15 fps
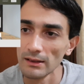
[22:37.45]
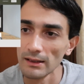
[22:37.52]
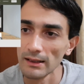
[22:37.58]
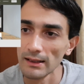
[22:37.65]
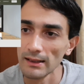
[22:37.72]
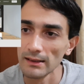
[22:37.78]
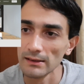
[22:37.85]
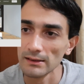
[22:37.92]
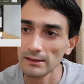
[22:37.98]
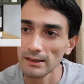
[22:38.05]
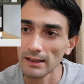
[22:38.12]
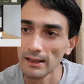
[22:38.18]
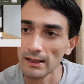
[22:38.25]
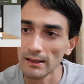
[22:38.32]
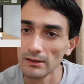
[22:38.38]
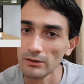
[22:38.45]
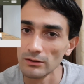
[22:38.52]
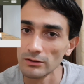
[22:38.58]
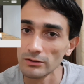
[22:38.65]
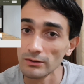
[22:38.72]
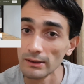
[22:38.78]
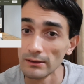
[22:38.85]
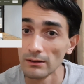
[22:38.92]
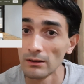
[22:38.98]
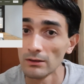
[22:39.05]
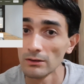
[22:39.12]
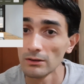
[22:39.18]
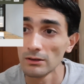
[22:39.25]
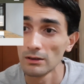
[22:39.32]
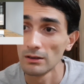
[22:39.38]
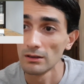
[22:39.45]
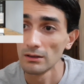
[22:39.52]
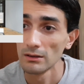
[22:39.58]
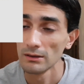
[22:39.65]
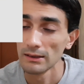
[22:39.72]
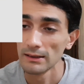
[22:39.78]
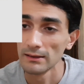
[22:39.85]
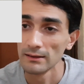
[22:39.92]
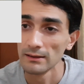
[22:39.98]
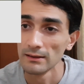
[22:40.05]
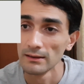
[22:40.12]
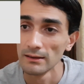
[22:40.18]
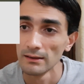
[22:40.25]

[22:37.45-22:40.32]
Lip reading: Asia, also in Hong Kong and